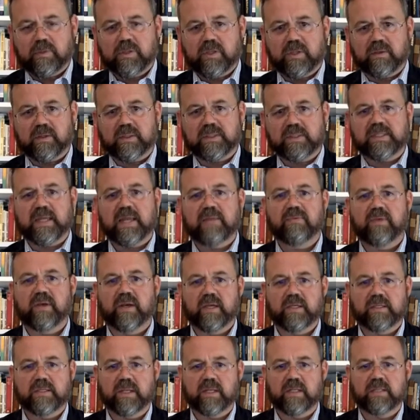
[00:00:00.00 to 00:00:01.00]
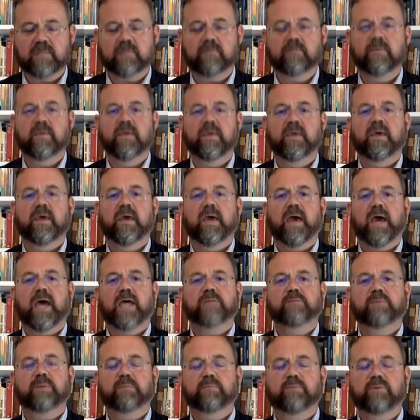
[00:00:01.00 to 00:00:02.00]
to the extent that it is an ism,
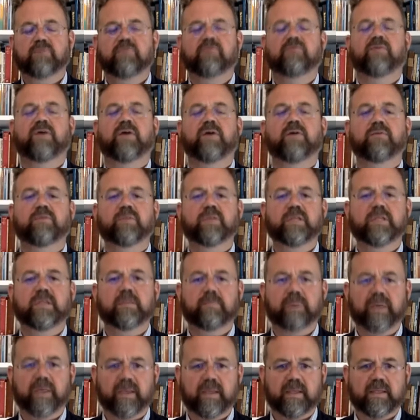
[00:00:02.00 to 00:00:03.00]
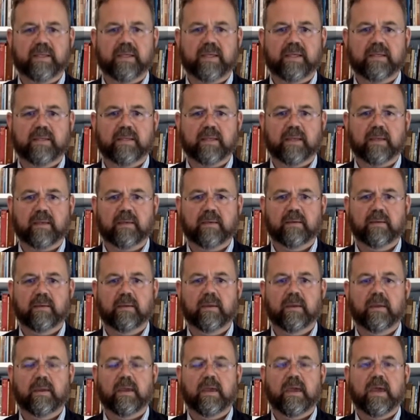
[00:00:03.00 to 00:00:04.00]
has been profoundly debilitating
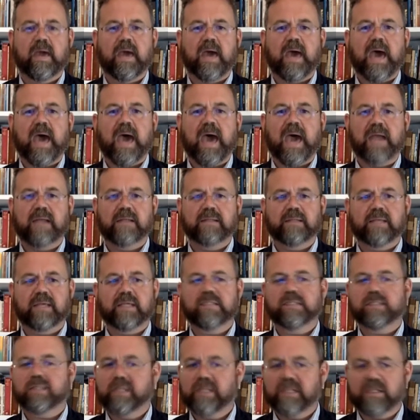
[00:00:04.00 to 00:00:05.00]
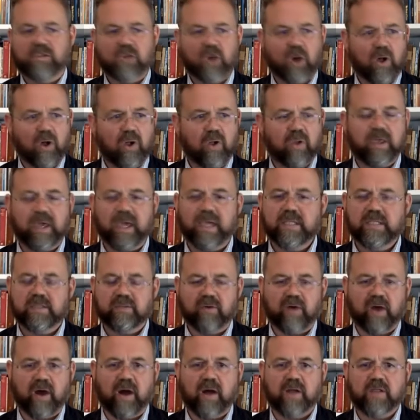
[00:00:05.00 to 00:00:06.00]
and is leading to all kinds of
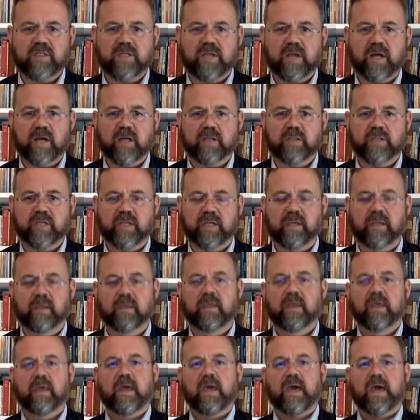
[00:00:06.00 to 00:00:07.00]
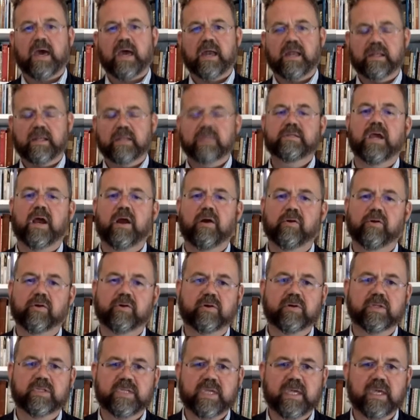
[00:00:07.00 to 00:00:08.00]
heart searching and internal
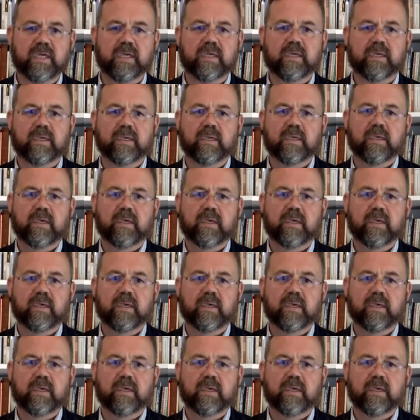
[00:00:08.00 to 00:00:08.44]
critique.